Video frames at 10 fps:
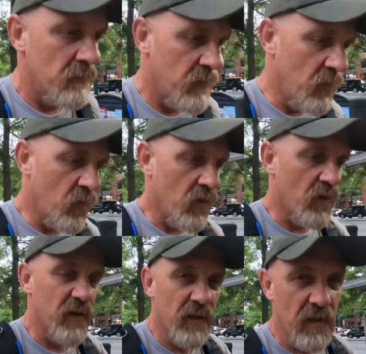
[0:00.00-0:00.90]
But we're
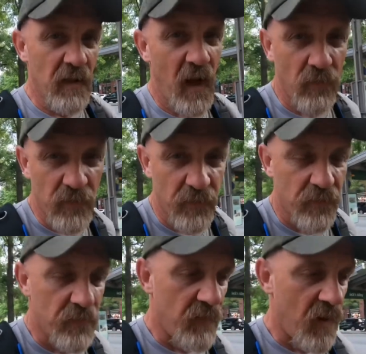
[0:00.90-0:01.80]
looking at
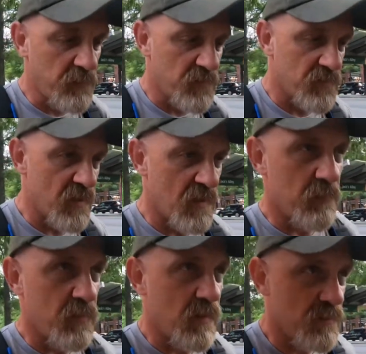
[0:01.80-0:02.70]
alternative options now,
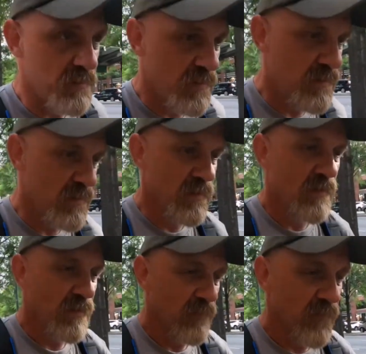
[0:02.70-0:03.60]
because
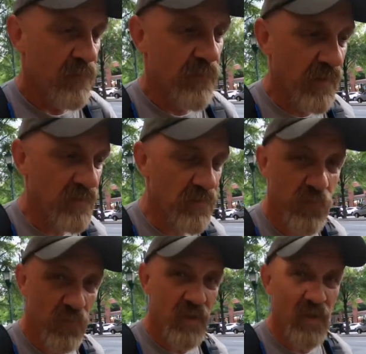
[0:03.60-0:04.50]
if they just
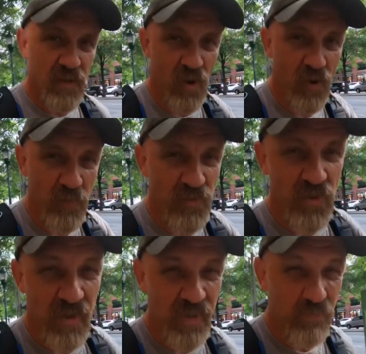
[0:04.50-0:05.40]
want to
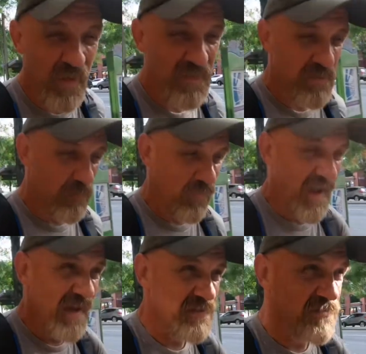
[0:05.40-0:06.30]
arbitrarily raise the
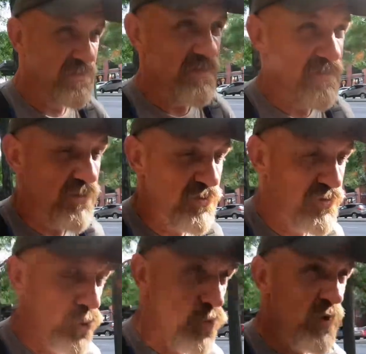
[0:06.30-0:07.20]
price just to
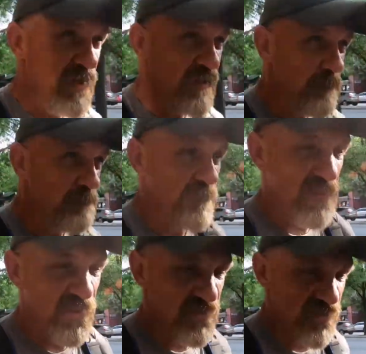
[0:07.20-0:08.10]
do it,
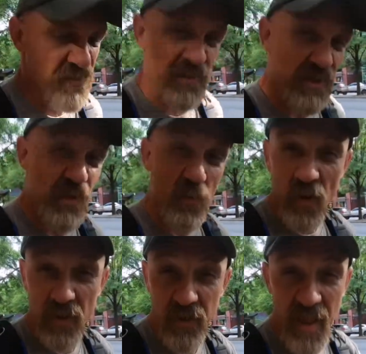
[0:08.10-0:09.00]
just to see
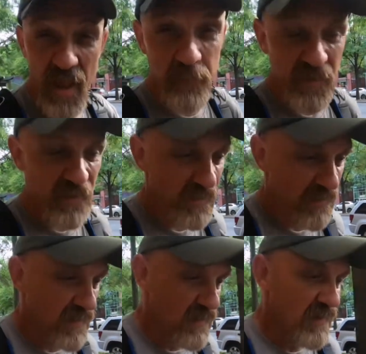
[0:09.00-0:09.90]
what'll happen,
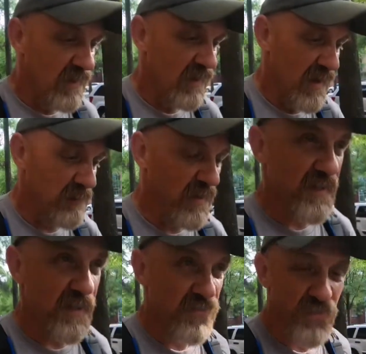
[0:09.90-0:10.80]
I'm not
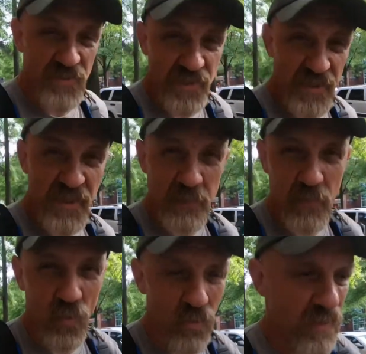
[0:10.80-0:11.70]
interested
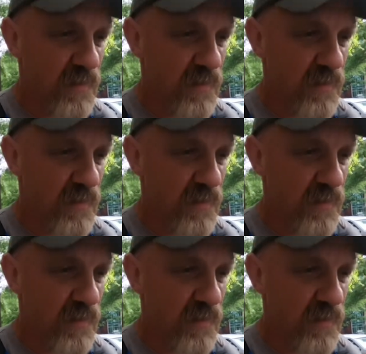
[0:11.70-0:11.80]
anymore.